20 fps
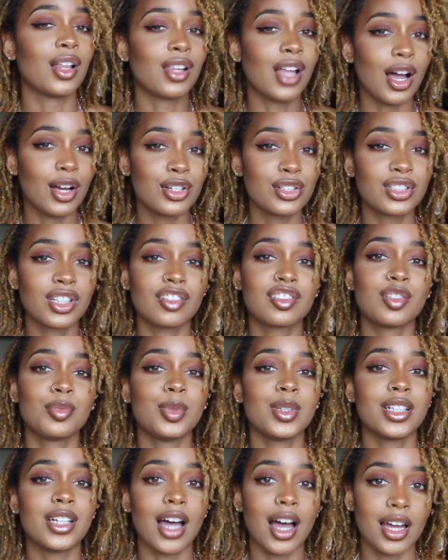Allow yourself to
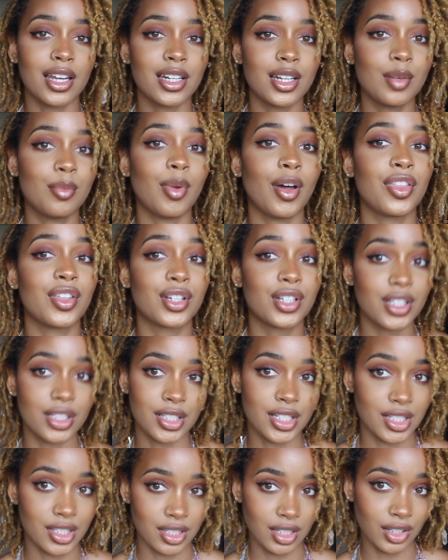be guided by the
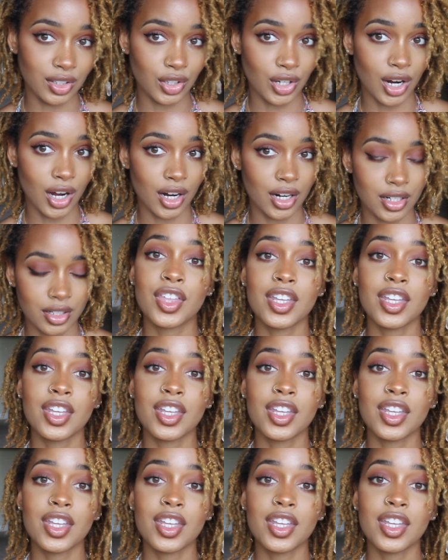goodness in your heart.